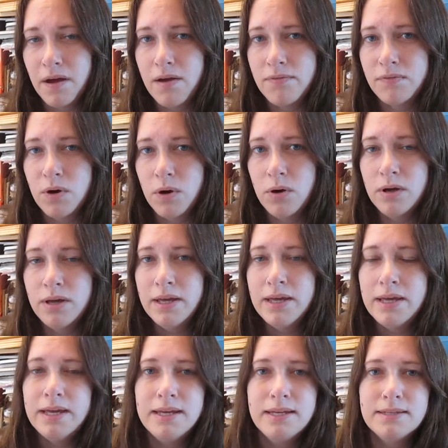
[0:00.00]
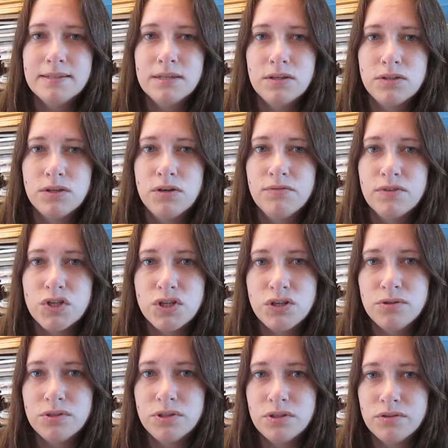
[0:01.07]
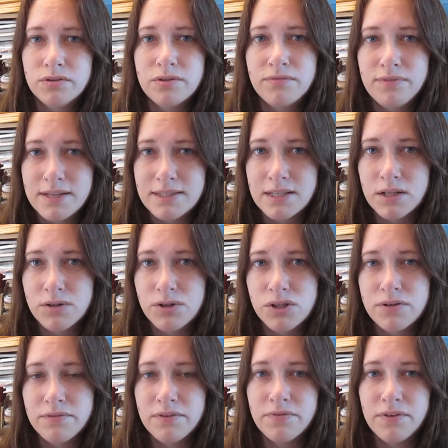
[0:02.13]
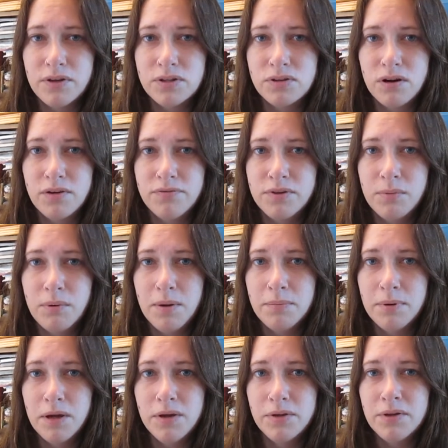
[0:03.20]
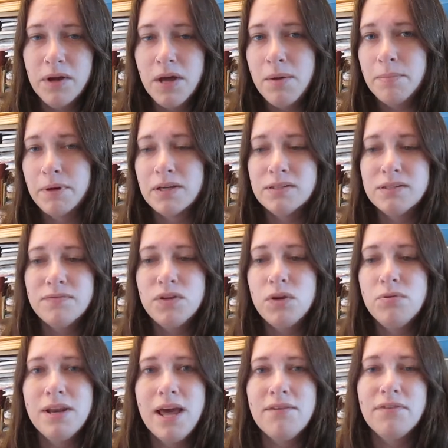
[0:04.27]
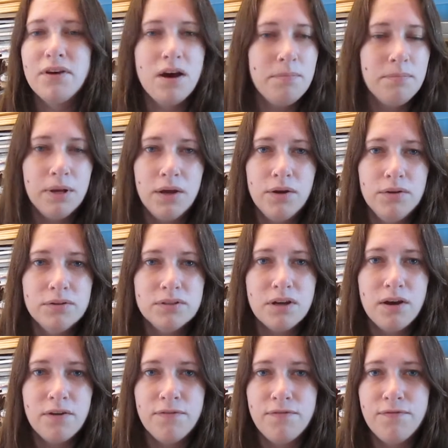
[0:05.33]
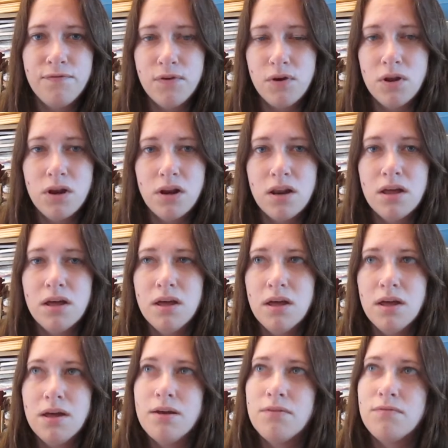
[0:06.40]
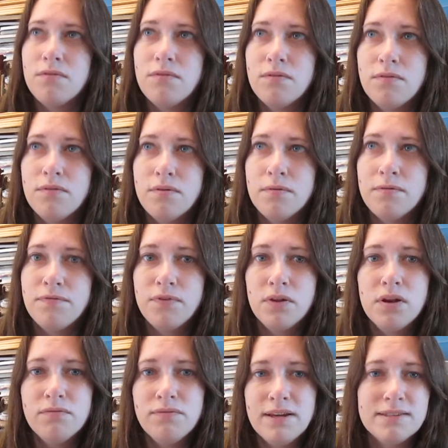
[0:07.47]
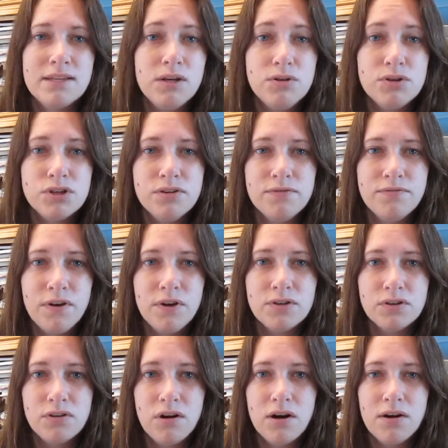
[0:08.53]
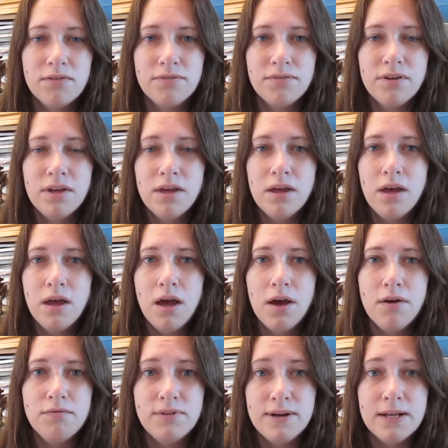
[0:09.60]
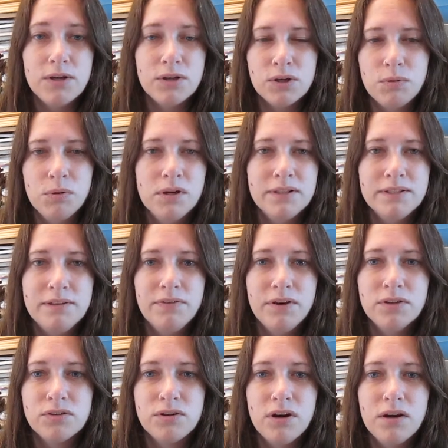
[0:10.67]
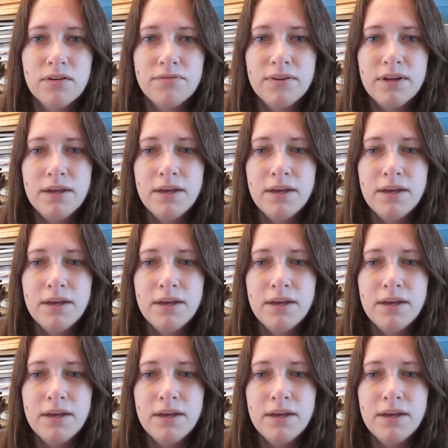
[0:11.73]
I've got is to reduce the resolution of the photograph you upload, because if you never upload a full resolution photograph, a really good quality photograph,